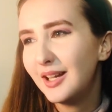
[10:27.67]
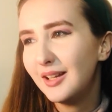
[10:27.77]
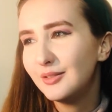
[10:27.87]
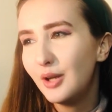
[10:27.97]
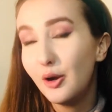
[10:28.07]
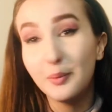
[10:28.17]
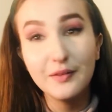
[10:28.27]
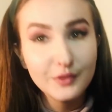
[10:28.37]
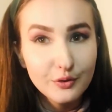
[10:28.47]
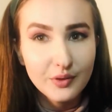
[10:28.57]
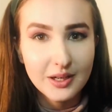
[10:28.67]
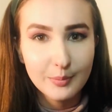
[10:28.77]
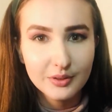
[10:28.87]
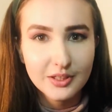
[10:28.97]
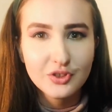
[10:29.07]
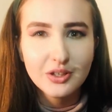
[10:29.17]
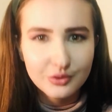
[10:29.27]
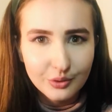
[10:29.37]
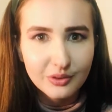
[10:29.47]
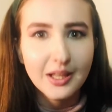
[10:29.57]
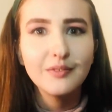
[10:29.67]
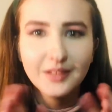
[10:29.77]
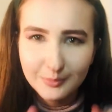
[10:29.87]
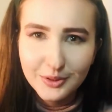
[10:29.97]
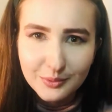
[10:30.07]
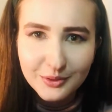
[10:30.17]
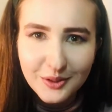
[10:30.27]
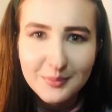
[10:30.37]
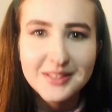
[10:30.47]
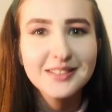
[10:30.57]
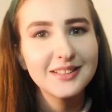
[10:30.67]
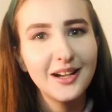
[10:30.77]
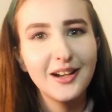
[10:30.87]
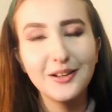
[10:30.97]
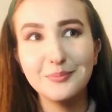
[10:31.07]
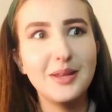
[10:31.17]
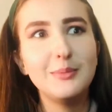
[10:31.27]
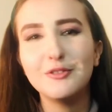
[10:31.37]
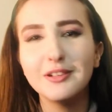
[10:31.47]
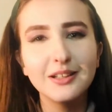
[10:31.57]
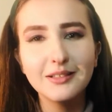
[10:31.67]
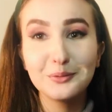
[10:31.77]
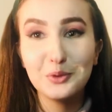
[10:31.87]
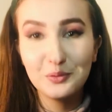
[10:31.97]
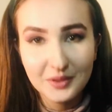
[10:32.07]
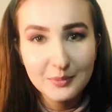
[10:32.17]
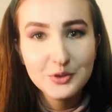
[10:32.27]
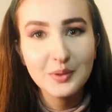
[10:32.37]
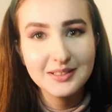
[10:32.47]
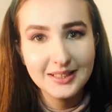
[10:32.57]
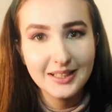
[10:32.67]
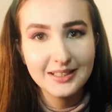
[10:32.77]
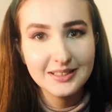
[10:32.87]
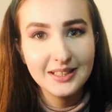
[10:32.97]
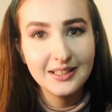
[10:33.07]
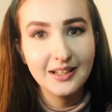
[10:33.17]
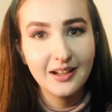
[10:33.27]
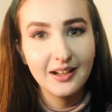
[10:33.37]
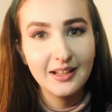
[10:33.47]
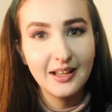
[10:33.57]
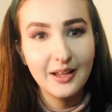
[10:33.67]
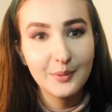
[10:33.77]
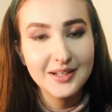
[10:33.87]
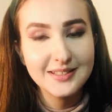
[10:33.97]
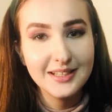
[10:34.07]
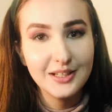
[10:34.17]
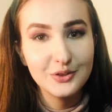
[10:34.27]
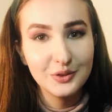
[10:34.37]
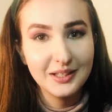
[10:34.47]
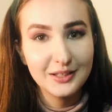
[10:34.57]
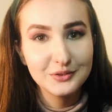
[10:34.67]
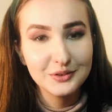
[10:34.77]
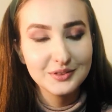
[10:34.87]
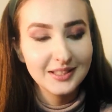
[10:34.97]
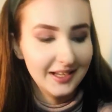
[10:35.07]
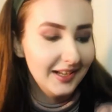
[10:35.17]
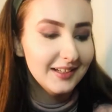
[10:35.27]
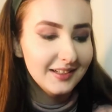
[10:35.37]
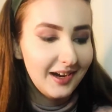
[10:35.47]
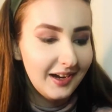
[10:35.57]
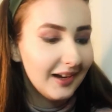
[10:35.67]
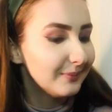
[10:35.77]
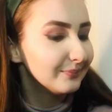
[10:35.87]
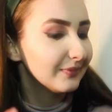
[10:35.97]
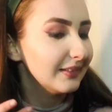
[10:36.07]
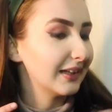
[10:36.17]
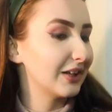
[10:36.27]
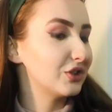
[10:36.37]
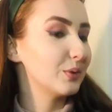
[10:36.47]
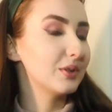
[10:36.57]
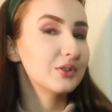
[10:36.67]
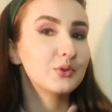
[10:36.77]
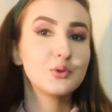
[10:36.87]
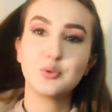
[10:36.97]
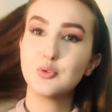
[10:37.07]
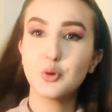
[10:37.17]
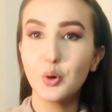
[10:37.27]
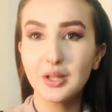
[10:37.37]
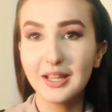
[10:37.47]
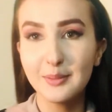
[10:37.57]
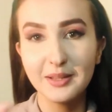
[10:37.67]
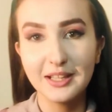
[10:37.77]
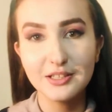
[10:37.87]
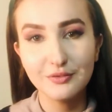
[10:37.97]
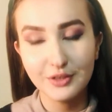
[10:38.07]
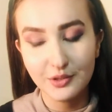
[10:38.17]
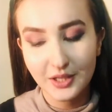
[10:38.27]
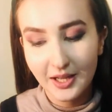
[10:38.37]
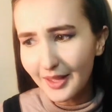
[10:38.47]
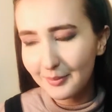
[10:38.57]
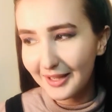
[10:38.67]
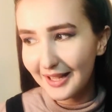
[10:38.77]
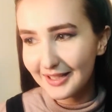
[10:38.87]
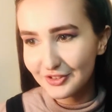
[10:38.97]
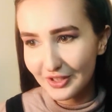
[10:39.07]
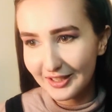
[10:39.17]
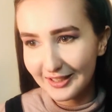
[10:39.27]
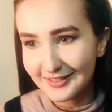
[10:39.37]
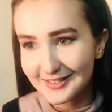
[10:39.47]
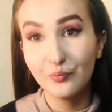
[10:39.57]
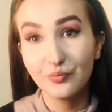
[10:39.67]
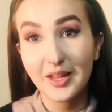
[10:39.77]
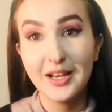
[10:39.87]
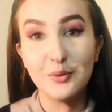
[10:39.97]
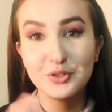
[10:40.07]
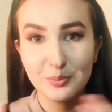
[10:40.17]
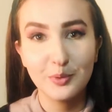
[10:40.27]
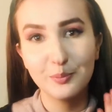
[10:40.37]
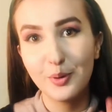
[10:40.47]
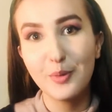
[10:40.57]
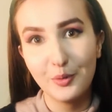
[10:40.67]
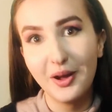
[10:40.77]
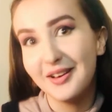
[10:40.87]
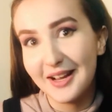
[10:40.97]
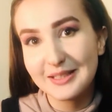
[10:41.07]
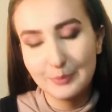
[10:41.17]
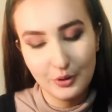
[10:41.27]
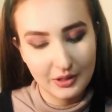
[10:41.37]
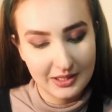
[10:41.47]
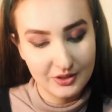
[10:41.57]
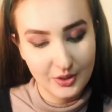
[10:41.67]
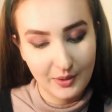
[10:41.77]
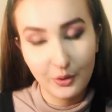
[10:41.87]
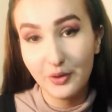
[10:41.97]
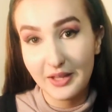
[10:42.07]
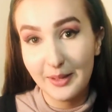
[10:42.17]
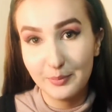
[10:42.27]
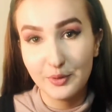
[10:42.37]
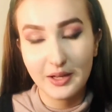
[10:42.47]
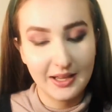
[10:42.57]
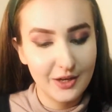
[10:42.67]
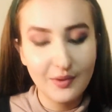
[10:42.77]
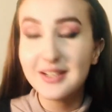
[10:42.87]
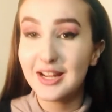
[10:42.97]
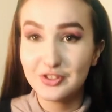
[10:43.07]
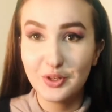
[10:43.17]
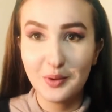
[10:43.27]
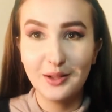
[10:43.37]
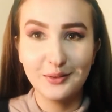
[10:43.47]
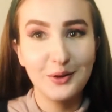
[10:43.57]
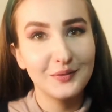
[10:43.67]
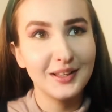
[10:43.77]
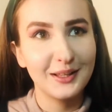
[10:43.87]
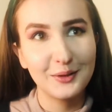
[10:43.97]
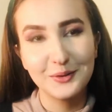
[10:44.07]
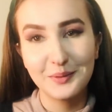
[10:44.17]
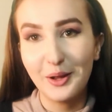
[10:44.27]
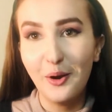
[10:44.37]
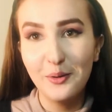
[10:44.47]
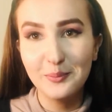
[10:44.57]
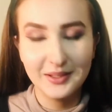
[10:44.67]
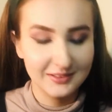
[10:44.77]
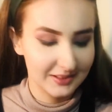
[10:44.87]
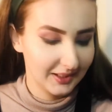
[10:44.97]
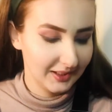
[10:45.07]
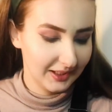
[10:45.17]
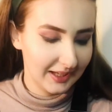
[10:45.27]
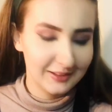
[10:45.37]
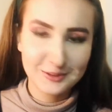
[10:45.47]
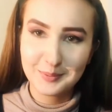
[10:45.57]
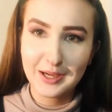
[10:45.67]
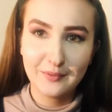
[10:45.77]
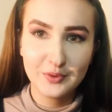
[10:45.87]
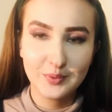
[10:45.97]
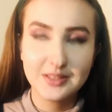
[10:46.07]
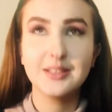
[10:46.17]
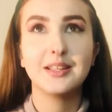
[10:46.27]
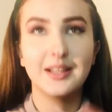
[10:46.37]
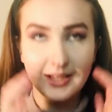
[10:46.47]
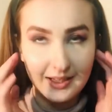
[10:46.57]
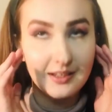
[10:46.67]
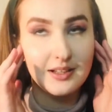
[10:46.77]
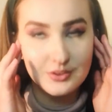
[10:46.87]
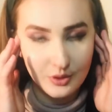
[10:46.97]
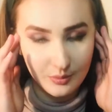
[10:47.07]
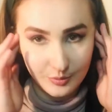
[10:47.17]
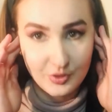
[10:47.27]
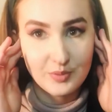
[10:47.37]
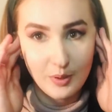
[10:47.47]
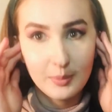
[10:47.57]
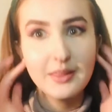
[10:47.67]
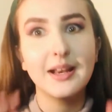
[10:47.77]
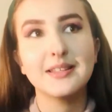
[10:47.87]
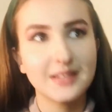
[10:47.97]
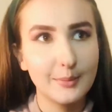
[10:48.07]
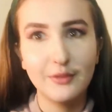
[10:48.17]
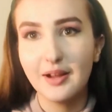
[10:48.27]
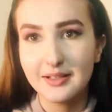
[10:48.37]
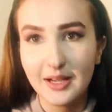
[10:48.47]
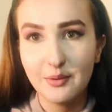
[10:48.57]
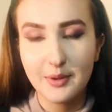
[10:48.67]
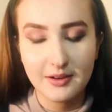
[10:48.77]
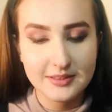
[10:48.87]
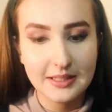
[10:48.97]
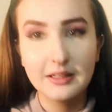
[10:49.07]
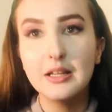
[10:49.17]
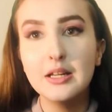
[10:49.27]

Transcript: No, but if you've read a book that changed your life, let me know in the comments, because I'll maybe read it. November 2019, I went to see Julie Andrews in, like she was talking and being interviewed by Alex Jennings, and it was to promote her next book, and so I got that book, and I read actually quite a lot of it, like on the way home and a little bit afterwards, and then again I stopped, which is probably the last time I read. How embarrassing.